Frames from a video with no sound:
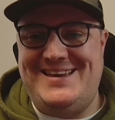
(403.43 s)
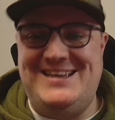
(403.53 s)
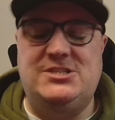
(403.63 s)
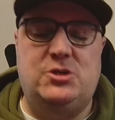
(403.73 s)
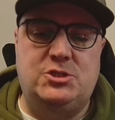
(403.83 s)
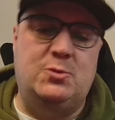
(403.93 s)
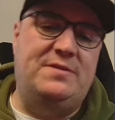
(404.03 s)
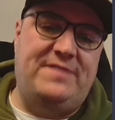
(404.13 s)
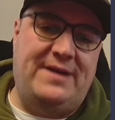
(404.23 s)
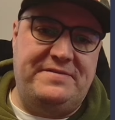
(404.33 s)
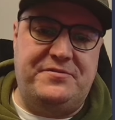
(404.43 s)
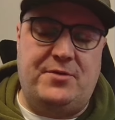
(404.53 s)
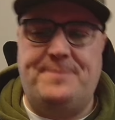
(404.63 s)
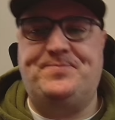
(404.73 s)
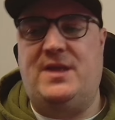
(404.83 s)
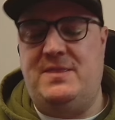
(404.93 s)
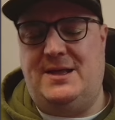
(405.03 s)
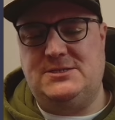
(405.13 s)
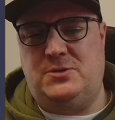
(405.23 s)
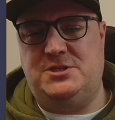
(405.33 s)
He's also a 5 threat, and
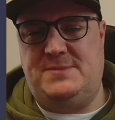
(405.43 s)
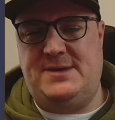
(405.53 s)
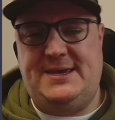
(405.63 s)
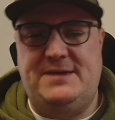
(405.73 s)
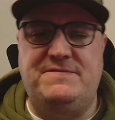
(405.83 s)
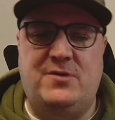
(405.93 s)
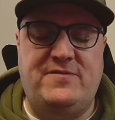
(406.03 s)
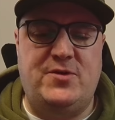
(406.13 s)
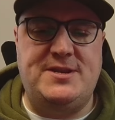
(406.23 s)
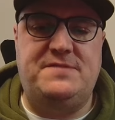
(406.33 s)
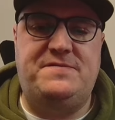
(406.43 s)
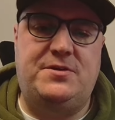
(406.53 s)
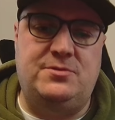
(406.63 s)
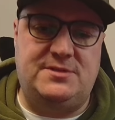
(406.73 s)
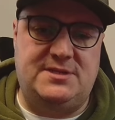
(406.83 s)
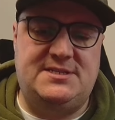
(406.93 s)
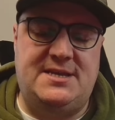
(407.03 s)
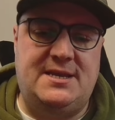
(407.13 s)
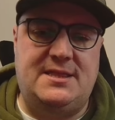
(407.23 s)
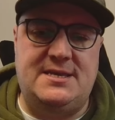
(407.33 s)
that's going to make it very, very difficult to
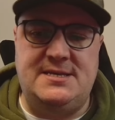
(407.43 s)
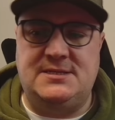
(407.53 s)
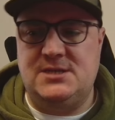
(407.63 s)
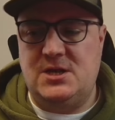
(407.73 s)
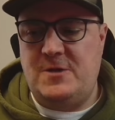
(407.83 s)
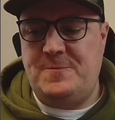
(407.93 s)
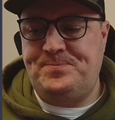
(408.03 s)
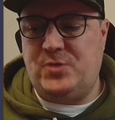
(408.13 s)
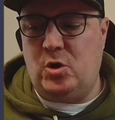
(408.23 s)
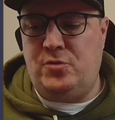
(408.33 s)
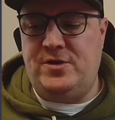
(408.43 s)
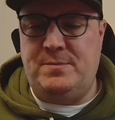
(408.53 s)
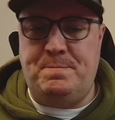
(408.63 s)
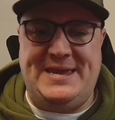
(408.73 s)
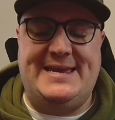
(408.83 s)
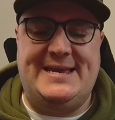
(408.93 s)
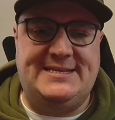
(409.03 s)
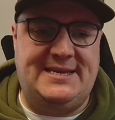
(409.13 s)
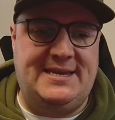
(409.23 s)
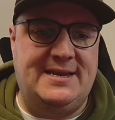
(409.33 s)
take these other big
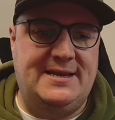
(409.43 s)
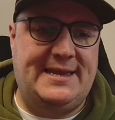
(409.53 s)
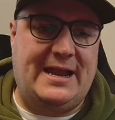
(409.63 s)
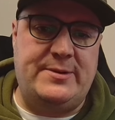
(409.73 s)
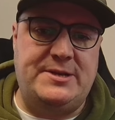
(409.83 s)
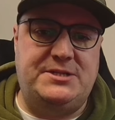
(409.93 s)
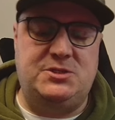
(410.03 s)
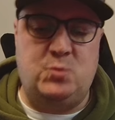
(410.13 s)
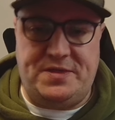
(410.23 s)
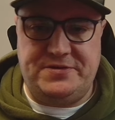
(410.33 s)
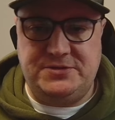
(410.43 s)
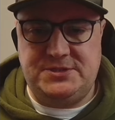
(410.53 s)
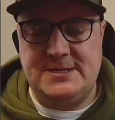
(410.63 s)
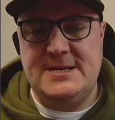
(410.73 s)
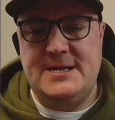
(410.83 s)
hitting characters with us.